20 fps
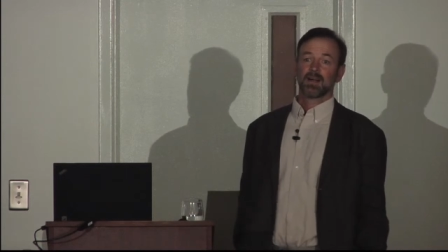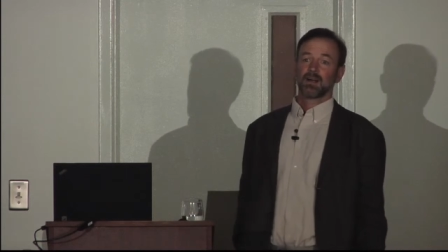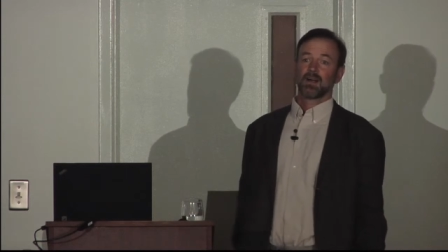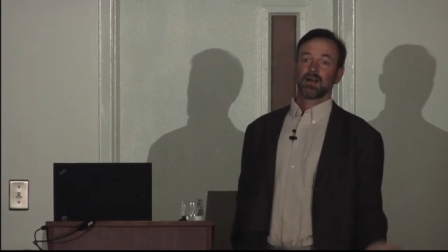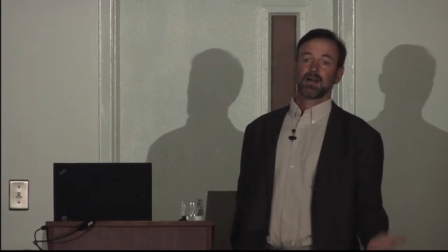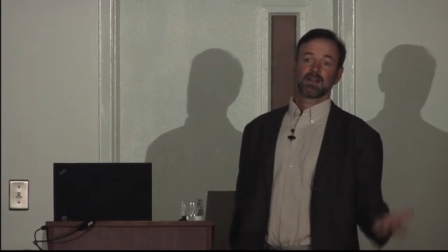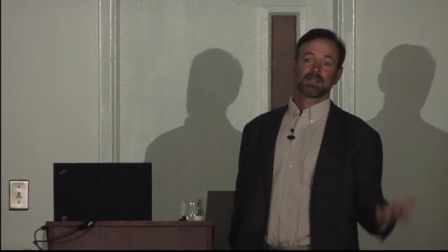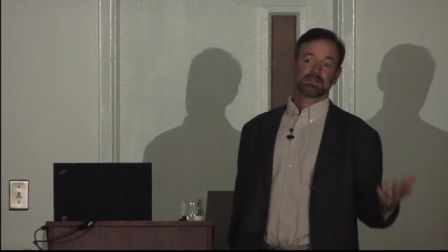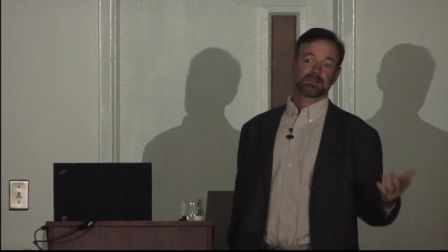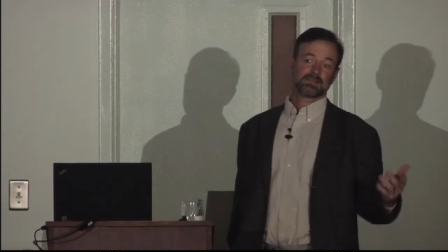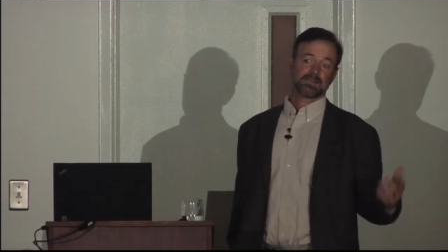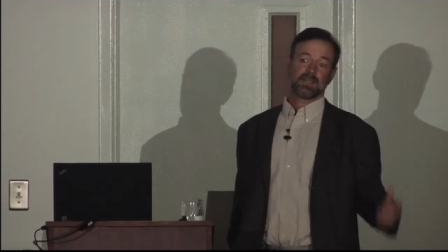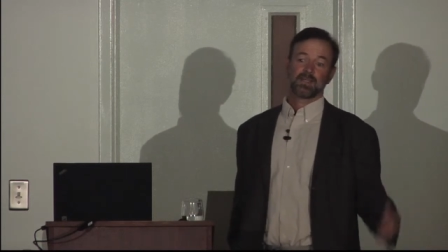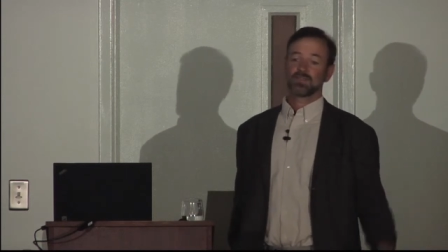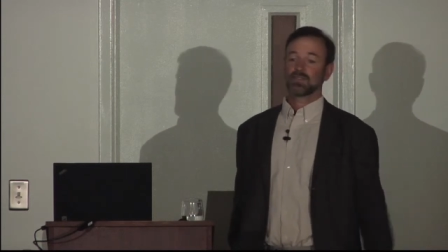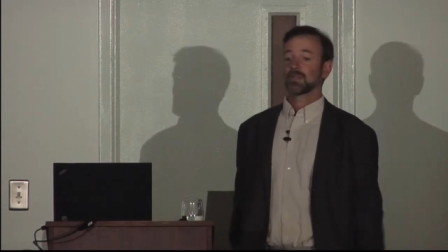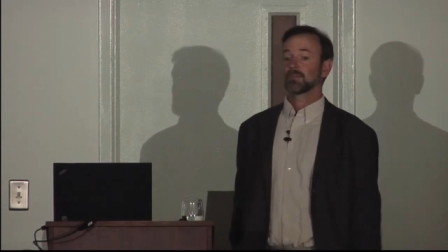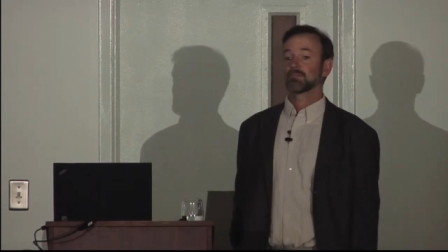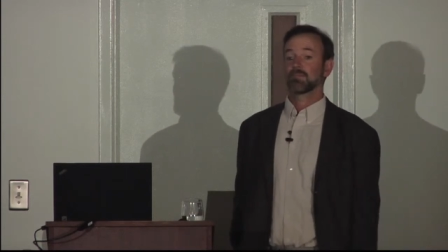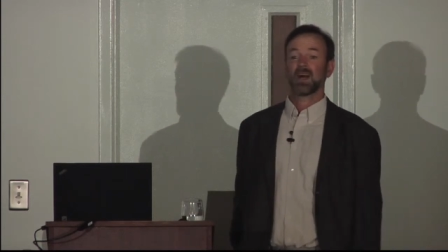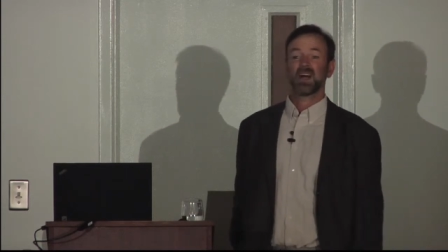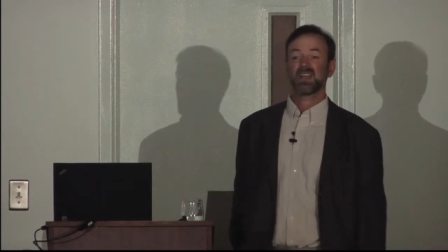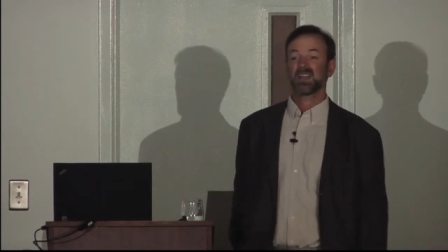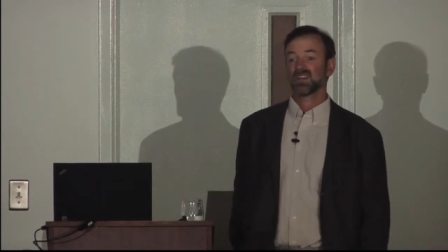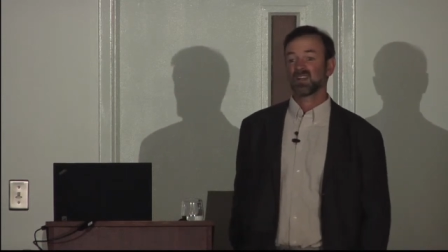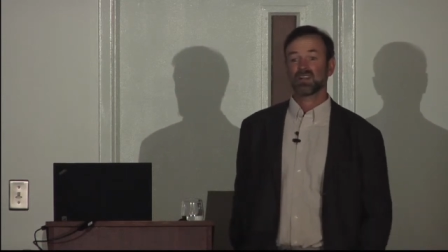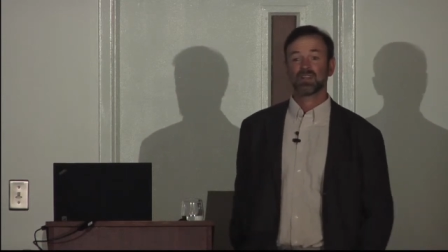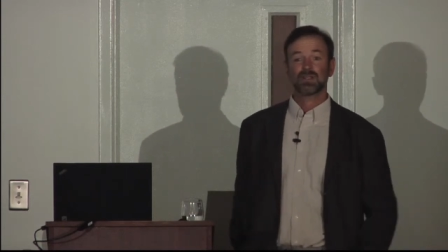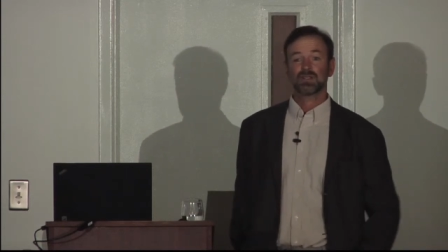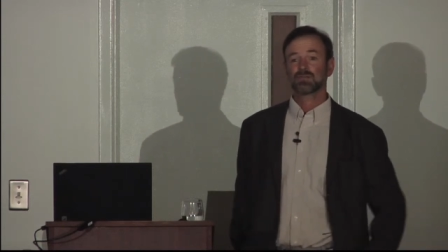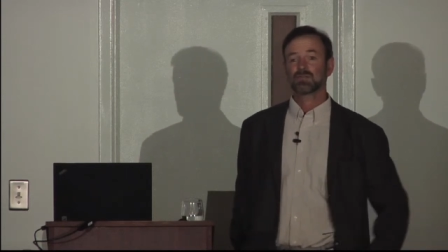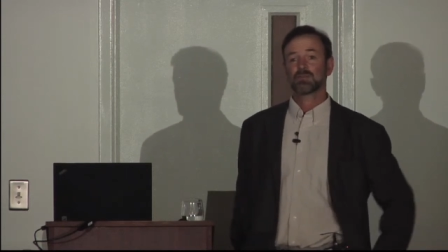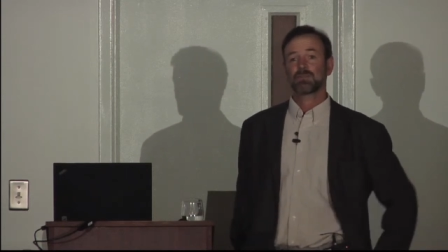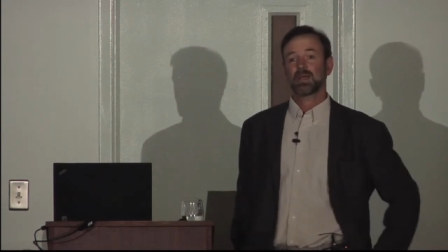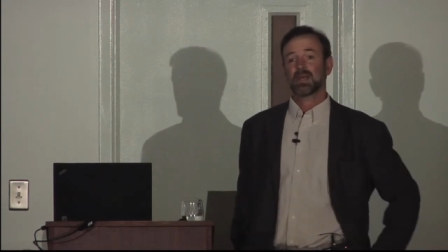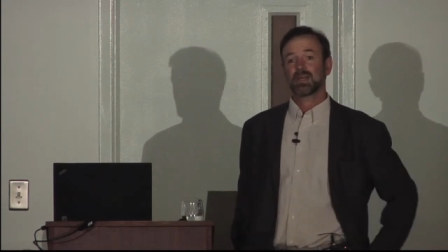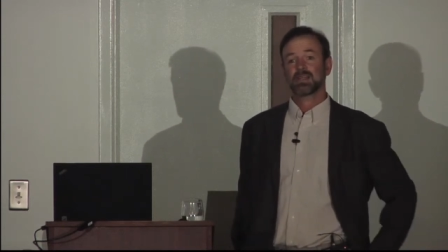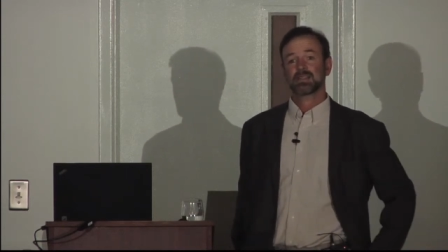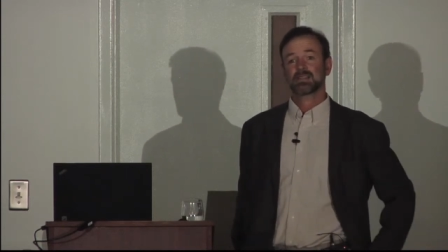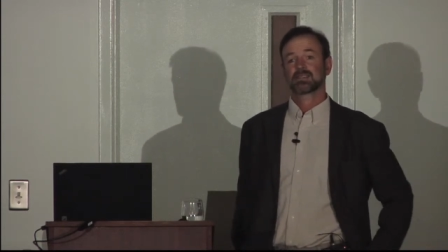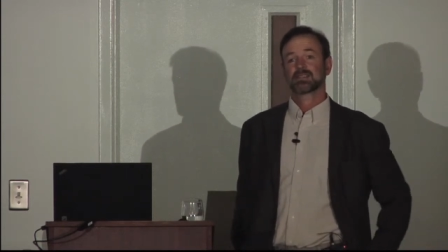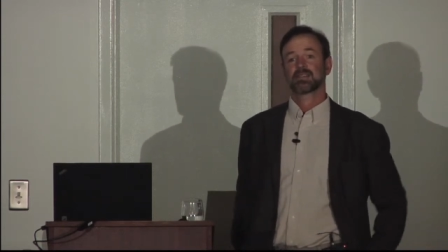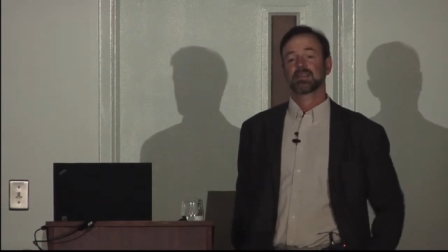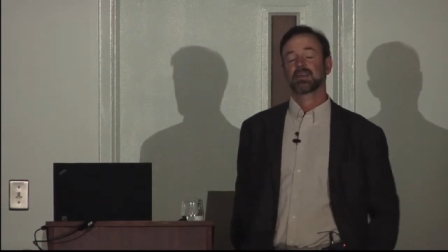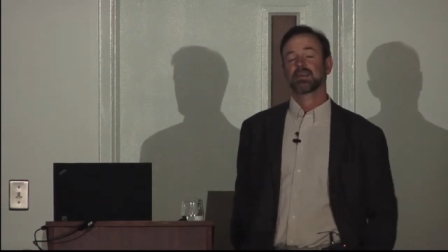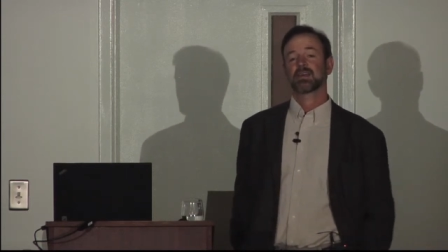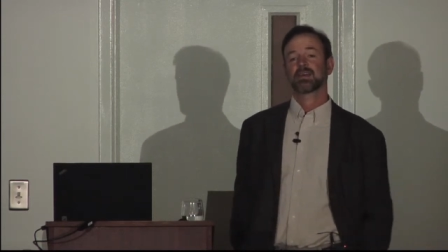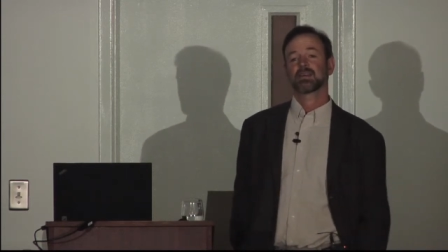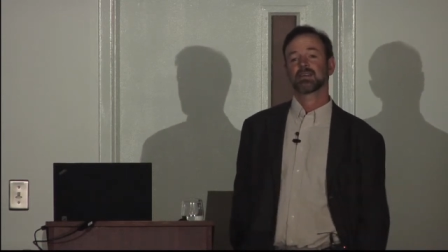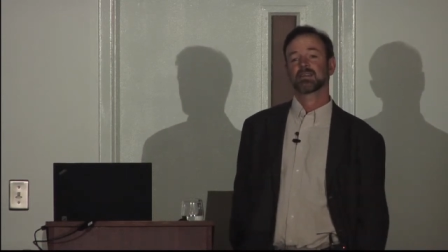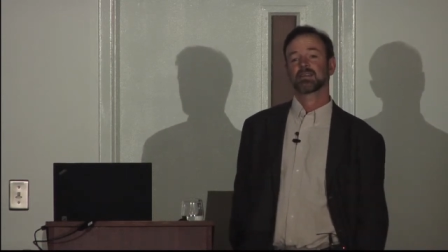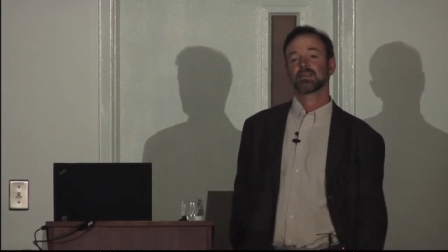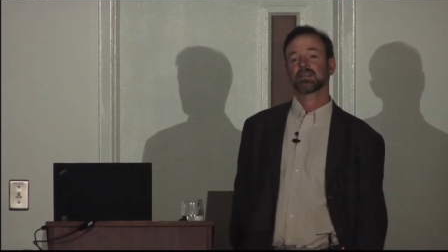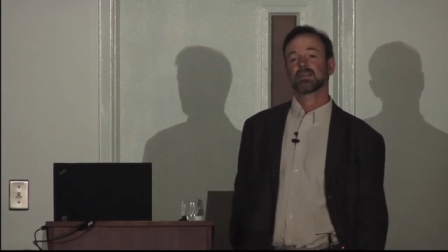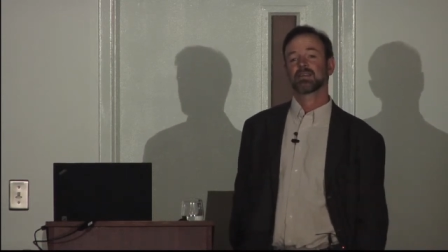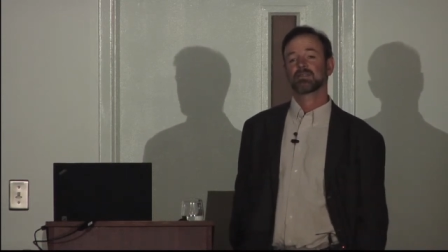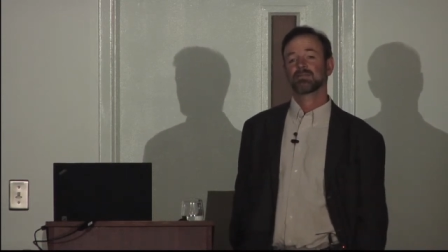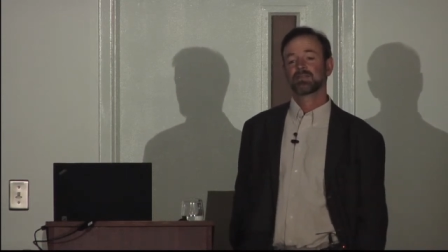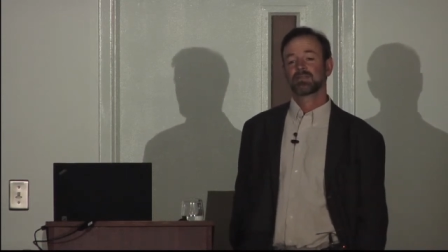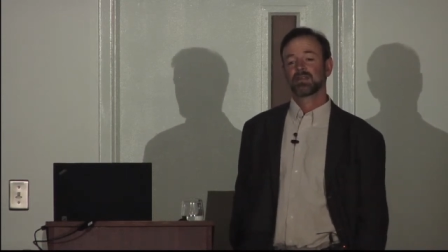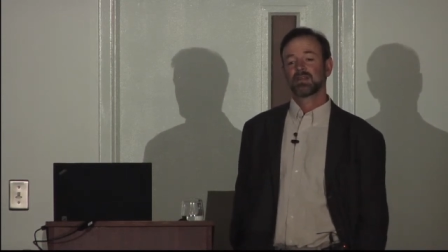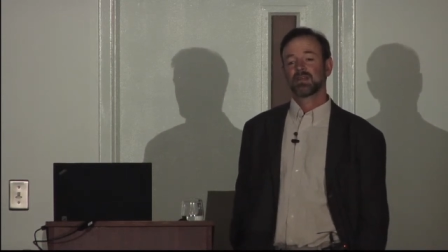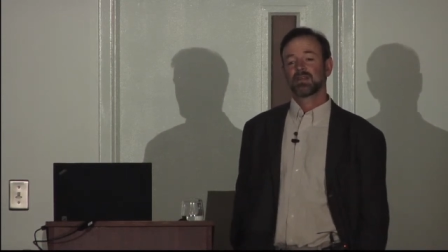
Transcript: And, and you can buy it all over Pakistan, oddly enough.